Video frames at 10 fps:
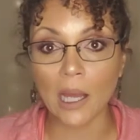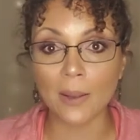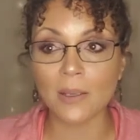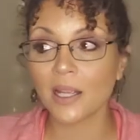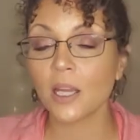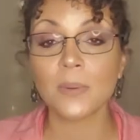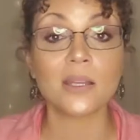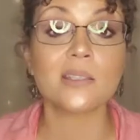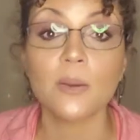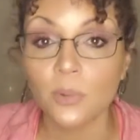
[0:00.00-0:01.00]
I mean, it could be
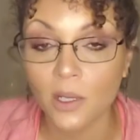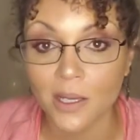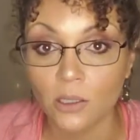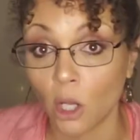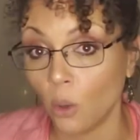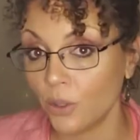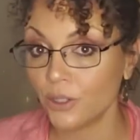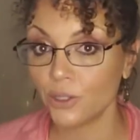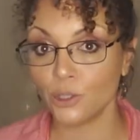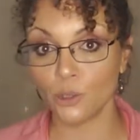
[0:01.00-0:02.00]
as simple as going
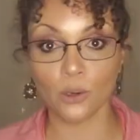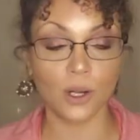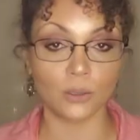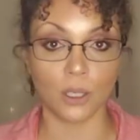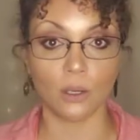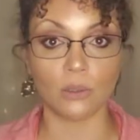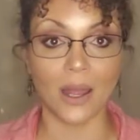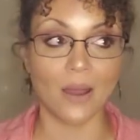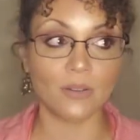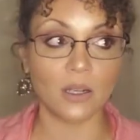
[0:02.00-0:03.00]
to the store alone,
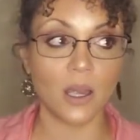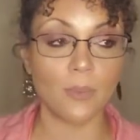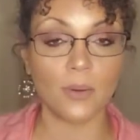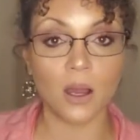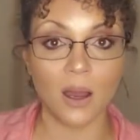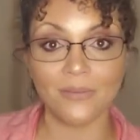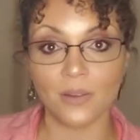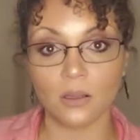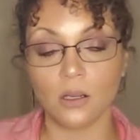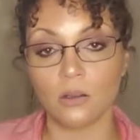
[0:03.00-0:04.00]
having a cup of
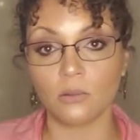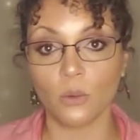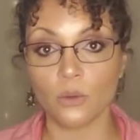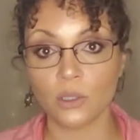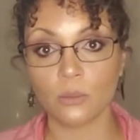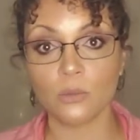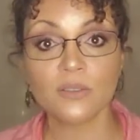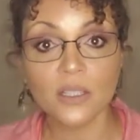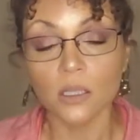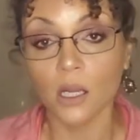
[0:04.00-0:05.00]
coffee alone, going to a
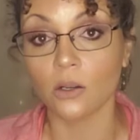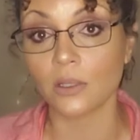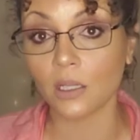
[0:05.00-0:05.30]
movie alone.